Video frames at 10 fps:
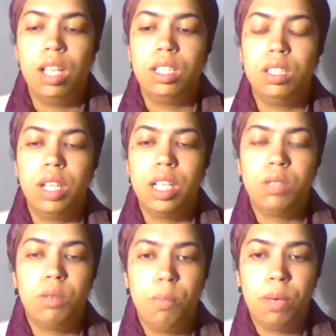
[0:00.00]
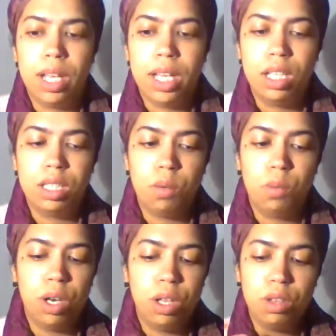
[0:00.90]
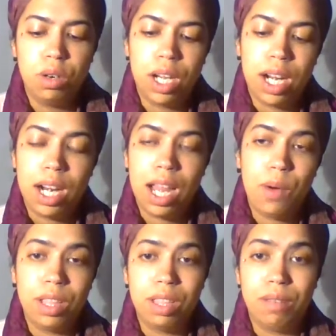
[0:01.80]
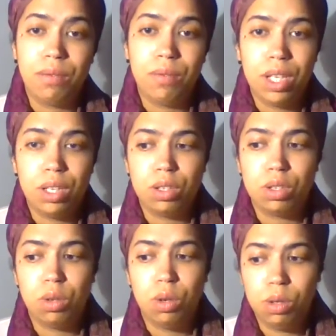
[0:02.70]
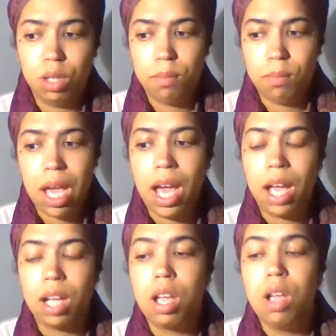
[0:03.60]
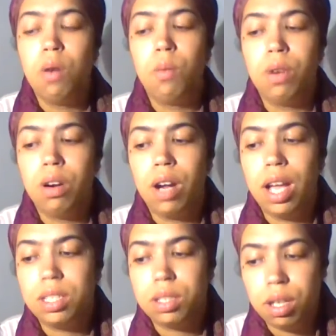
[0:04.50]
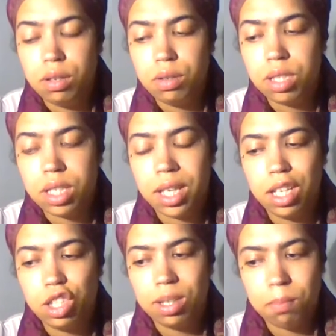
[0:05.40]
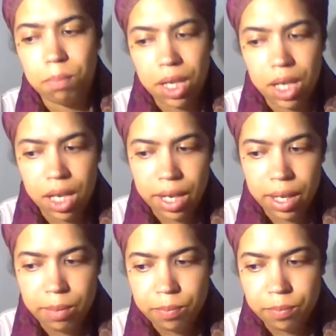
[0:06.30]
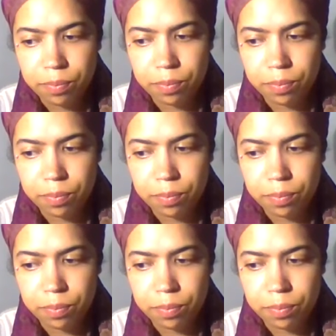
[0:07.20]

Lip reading: to get to a place where they're not allowing the fear to hold them back, whereas others can jump in